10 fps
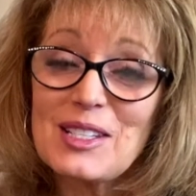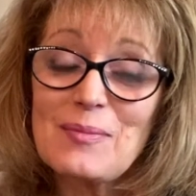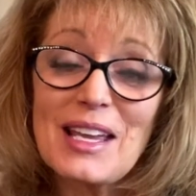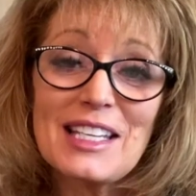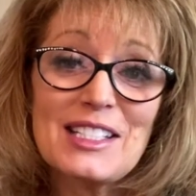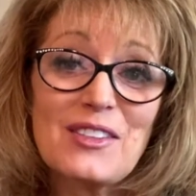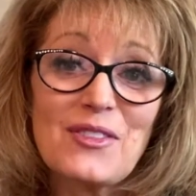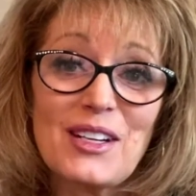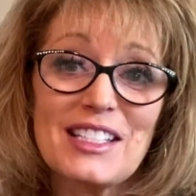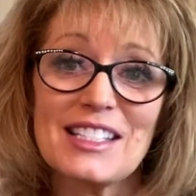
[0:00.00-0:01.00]
to make a
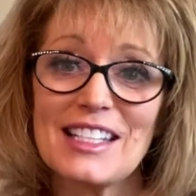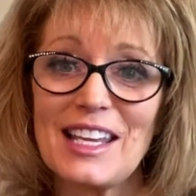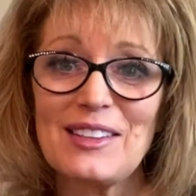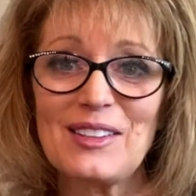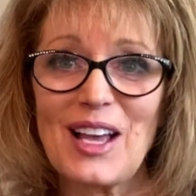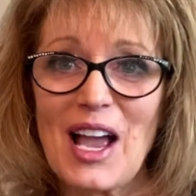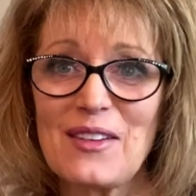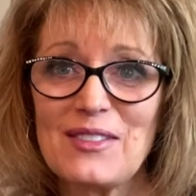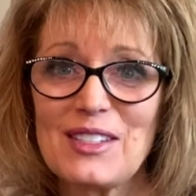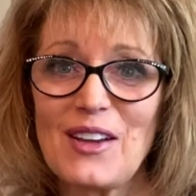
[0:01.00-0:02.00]
difference in the
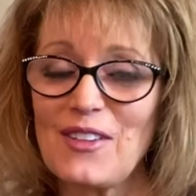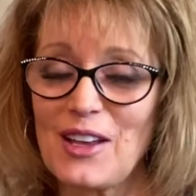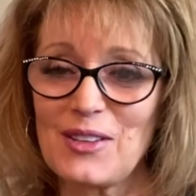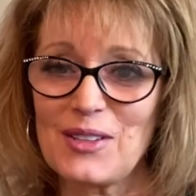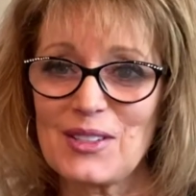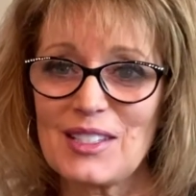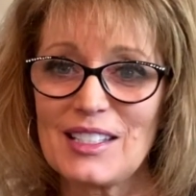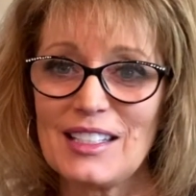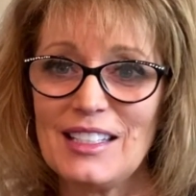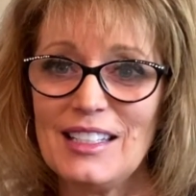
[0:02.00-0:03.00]
lives of others.